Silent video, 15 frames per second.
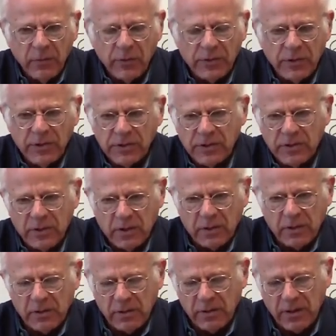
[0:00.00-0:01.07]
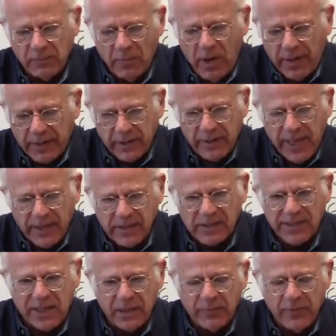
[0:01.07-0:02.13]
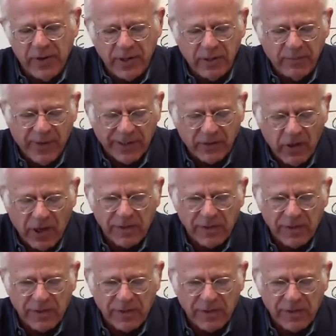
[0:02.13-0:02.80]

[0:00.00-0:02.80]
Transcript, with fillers: which is the, the market, that is celebrated by